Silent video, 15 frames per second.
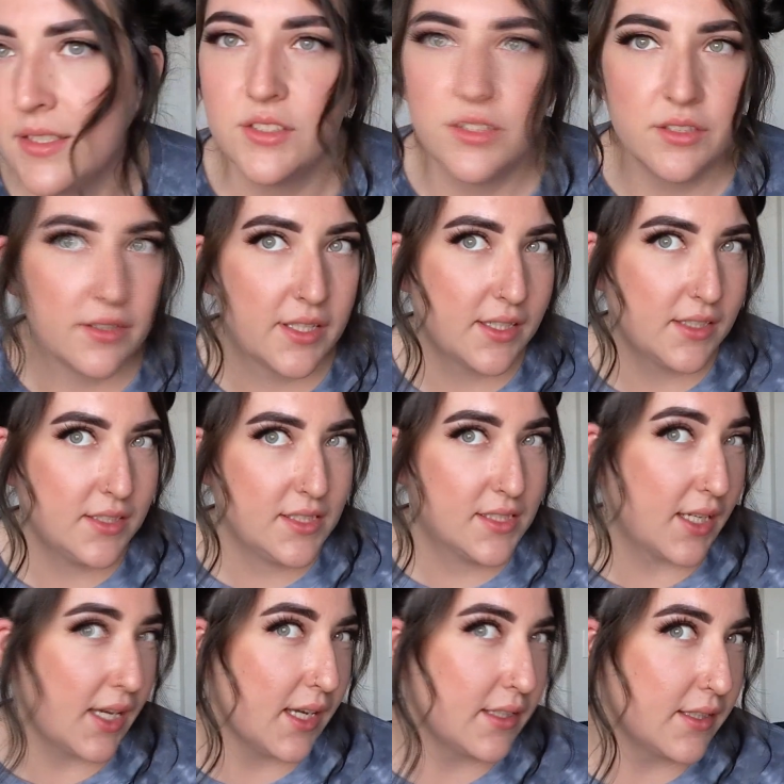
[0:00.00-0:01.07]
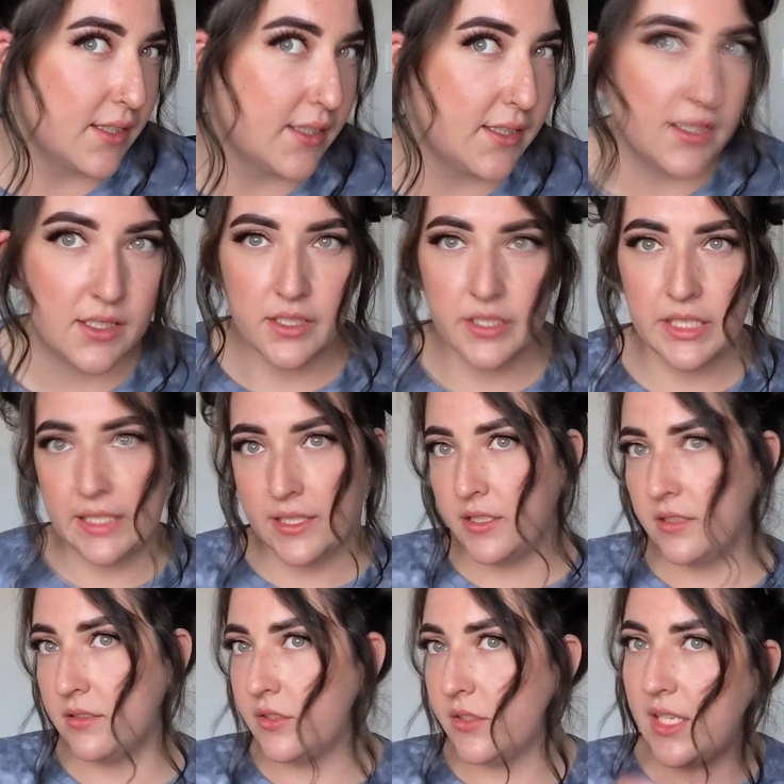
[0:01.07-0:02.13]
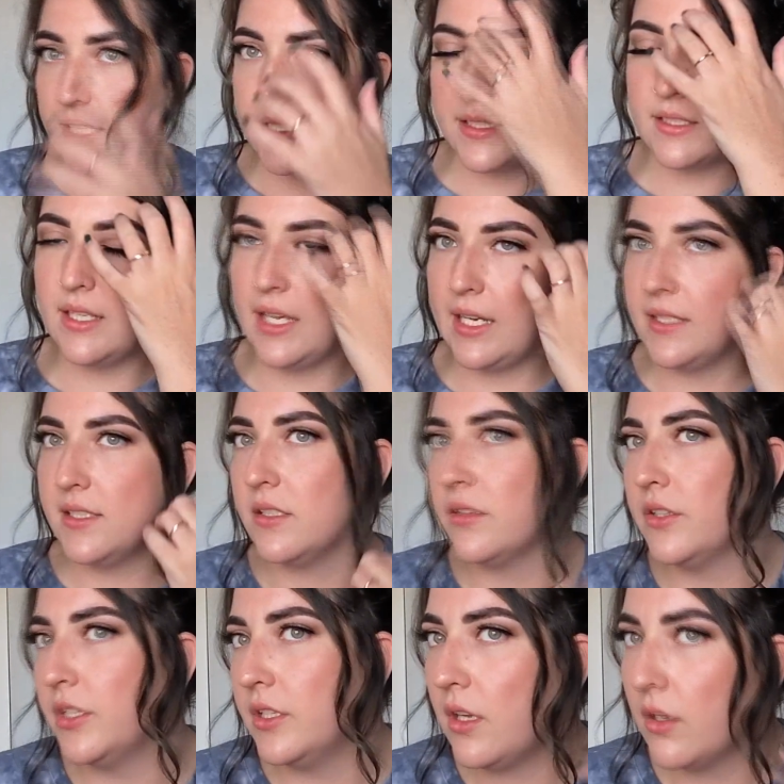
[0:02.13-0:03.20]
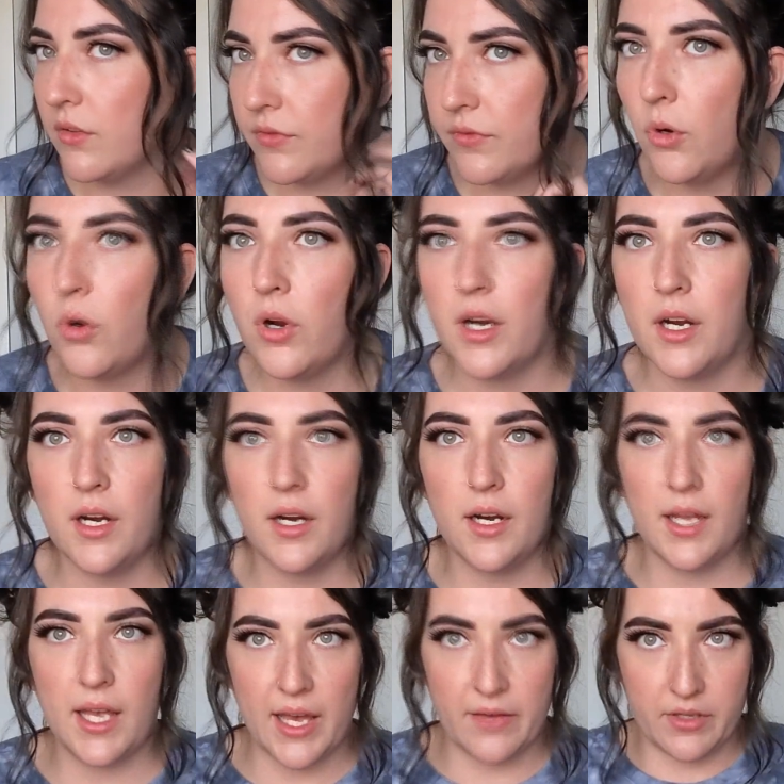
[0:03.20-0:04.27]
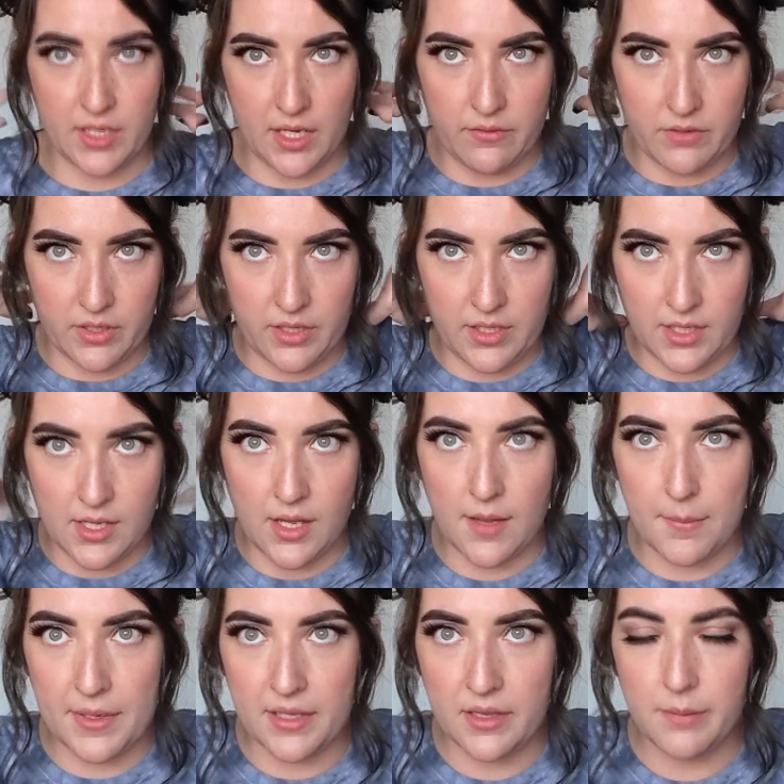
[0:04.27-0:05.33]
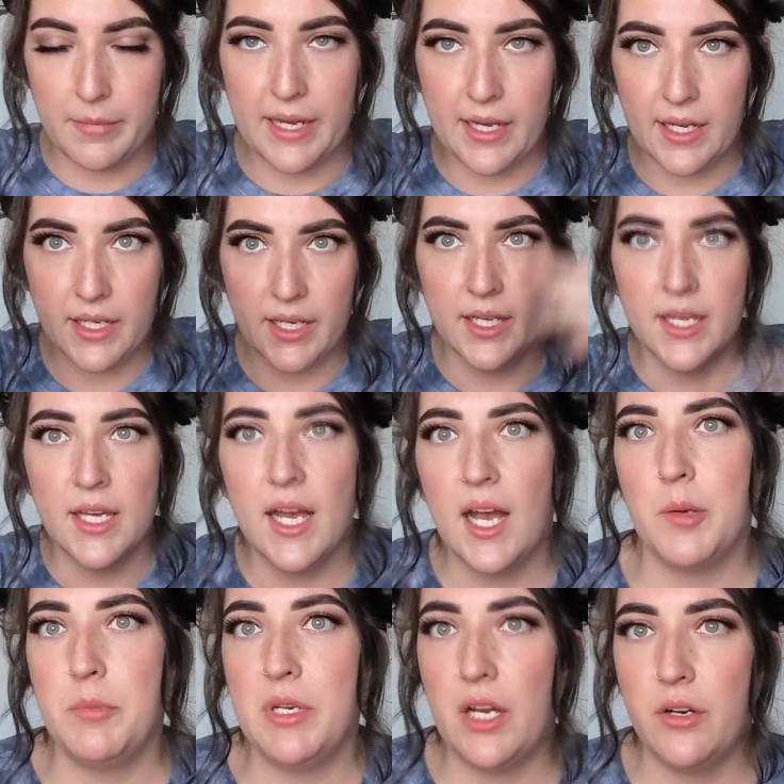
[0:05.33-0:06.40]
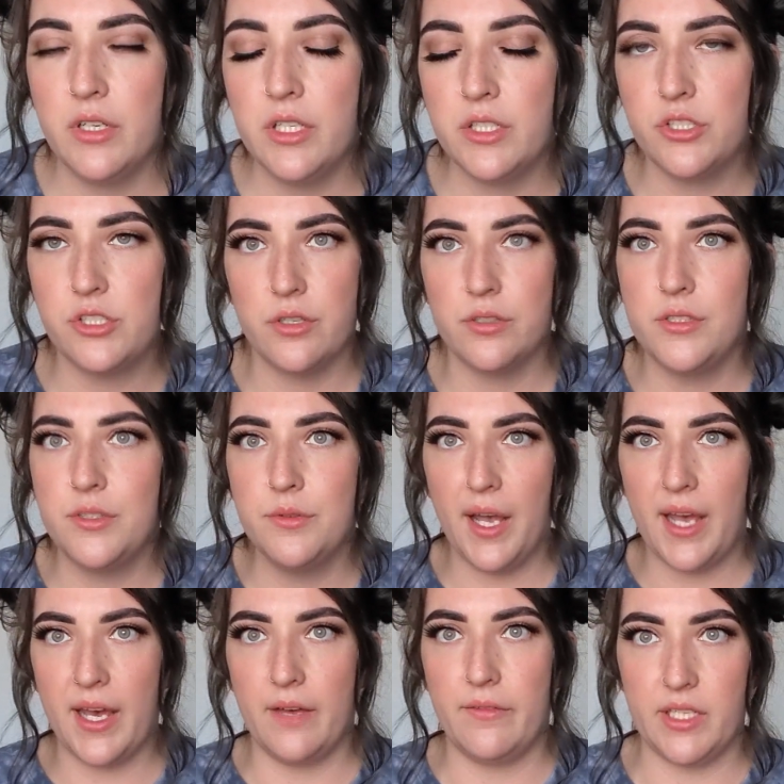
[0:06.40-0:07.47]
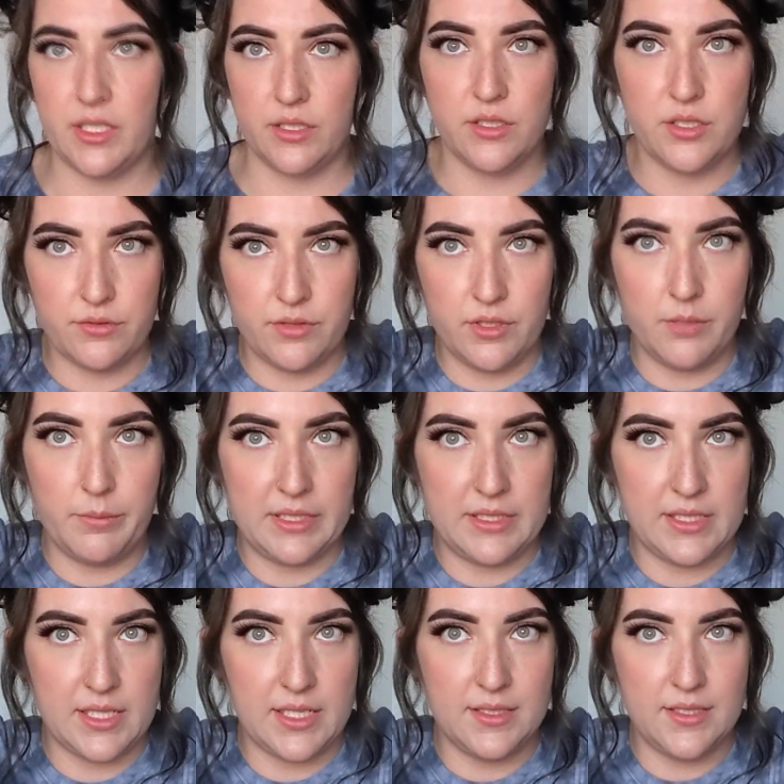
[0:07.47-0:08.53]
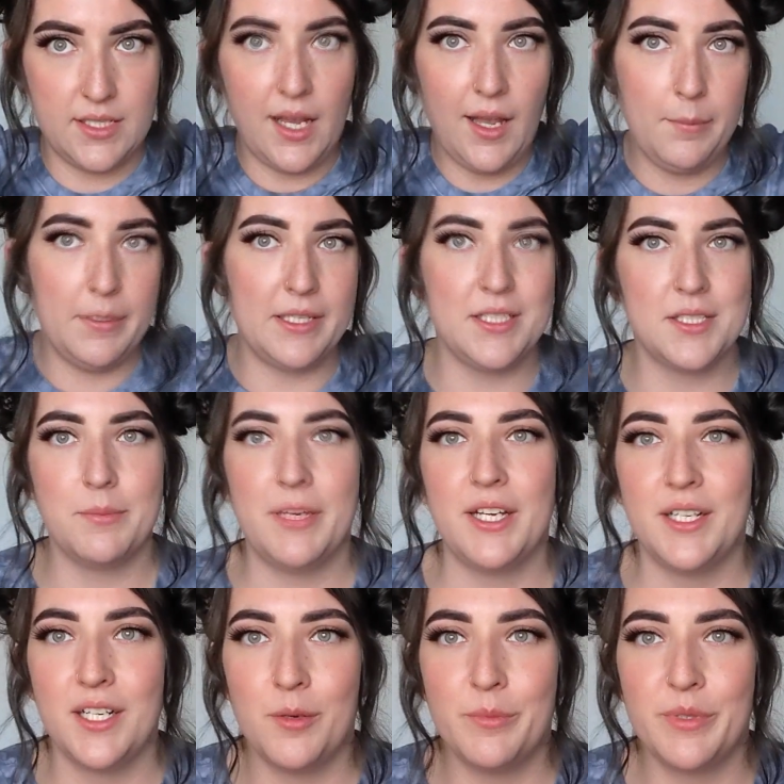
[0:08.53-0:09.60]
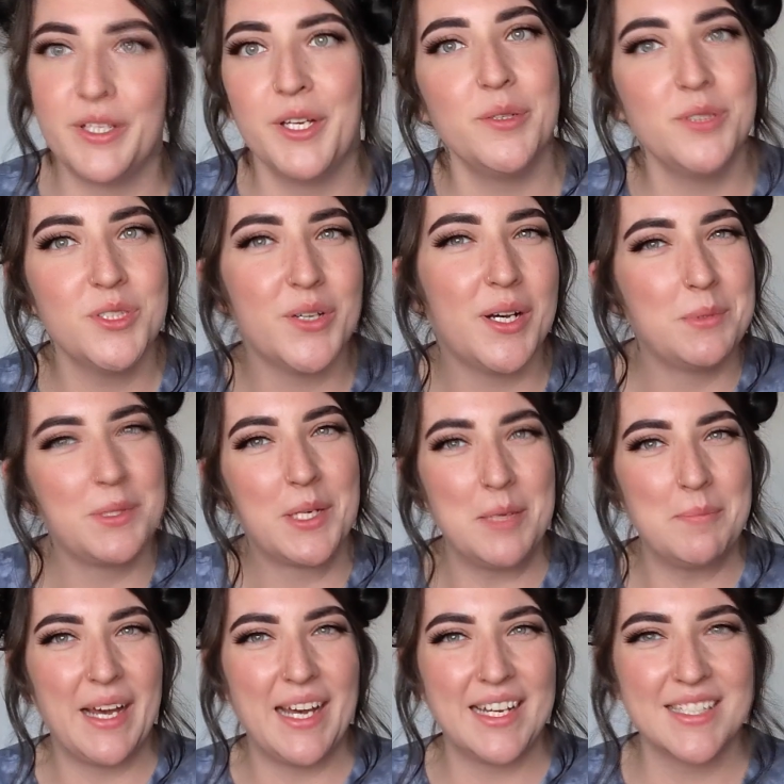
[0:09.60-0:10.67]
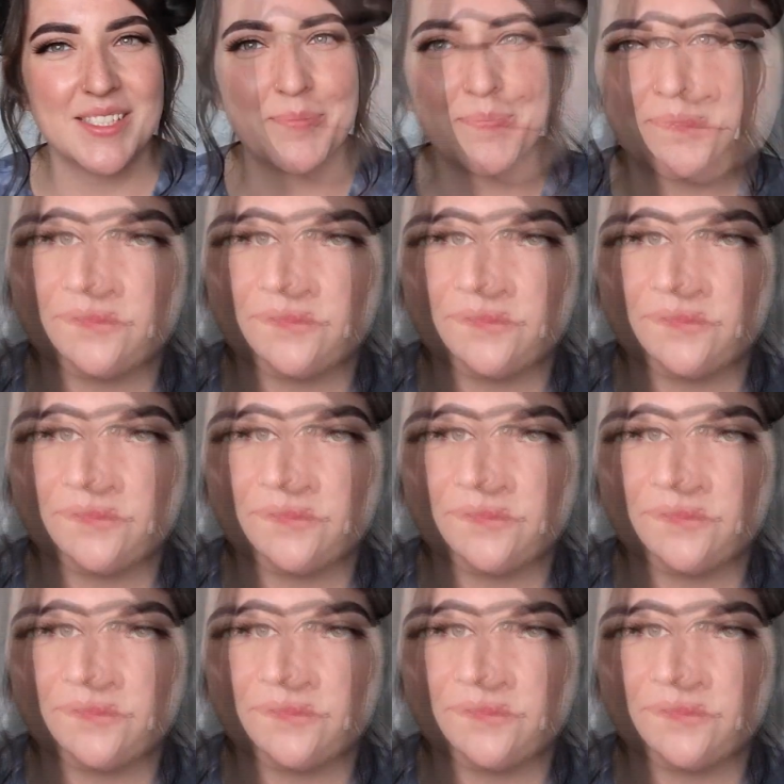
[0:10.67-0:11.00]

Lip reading: So there's that look. So that's the last look for having everything up in the back. I'm now going to show you having two little buns on top and some hair down below. So I'll be right back.